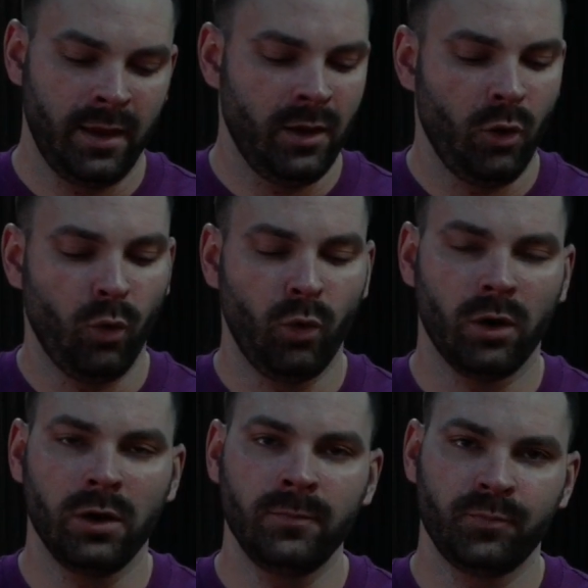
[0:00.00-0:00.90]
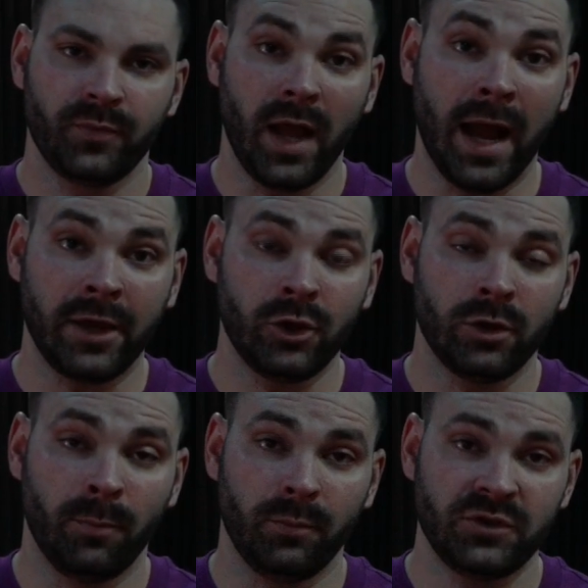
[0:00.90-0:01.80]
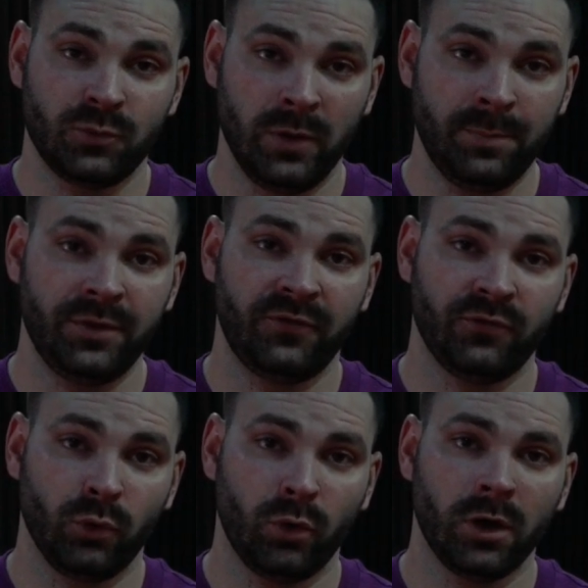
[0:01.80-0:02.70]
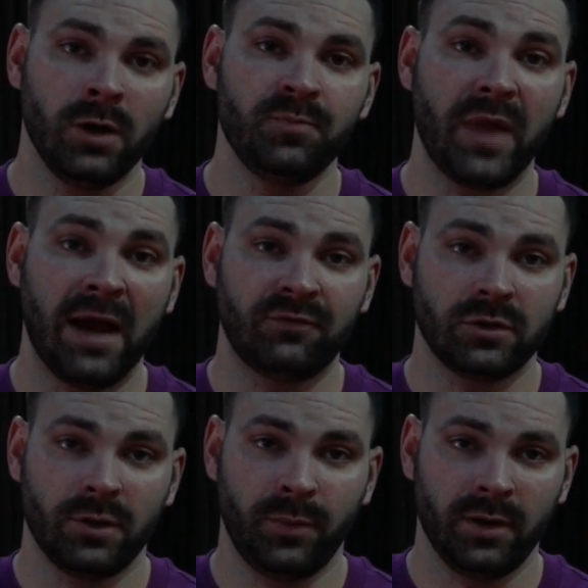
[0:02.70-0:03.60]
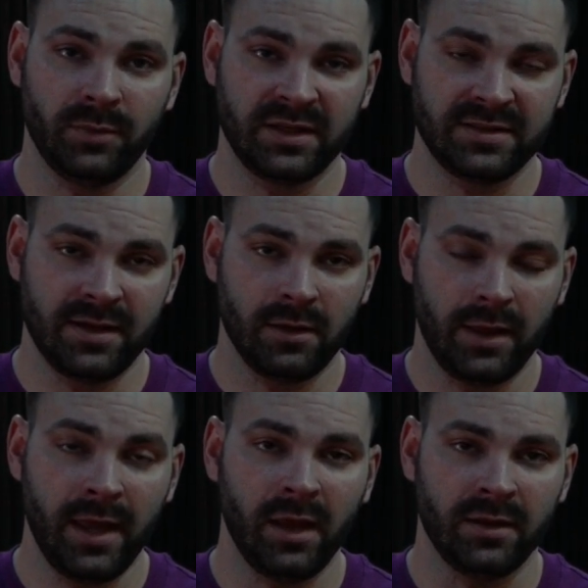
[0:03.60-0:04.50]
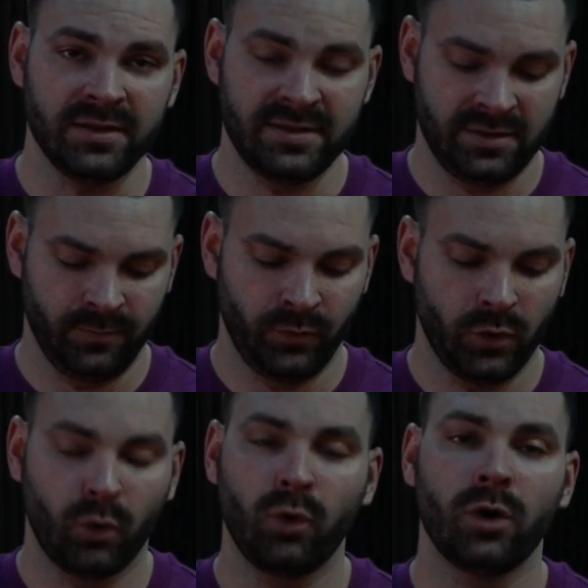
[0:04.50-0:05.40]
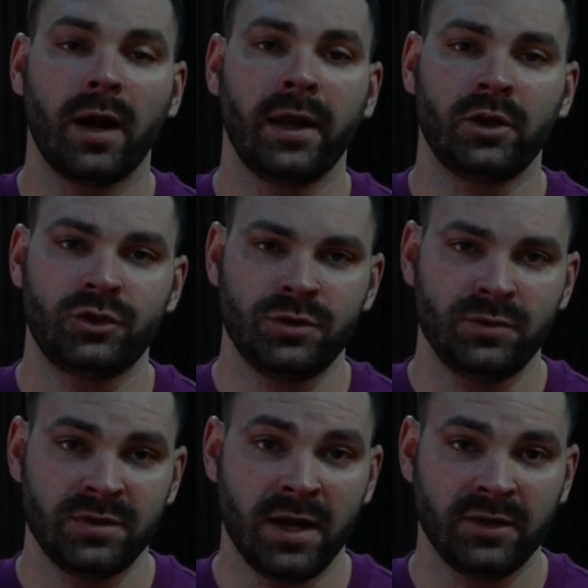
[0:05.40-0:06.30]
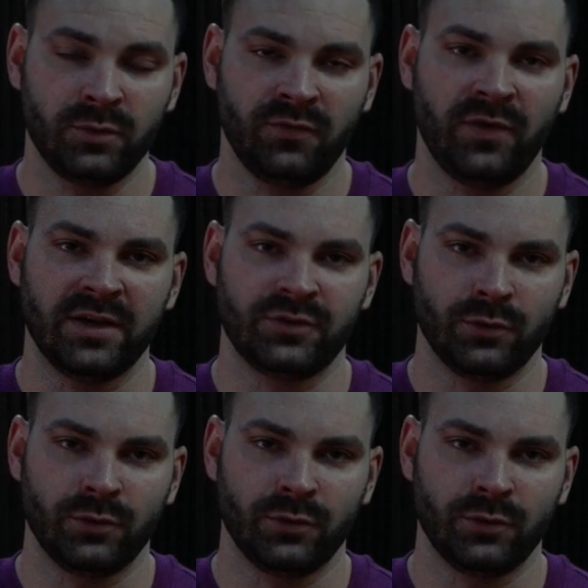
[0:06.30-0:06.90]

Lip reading: or I could sweep the floor after the public sale ends, or I could choose not to invest.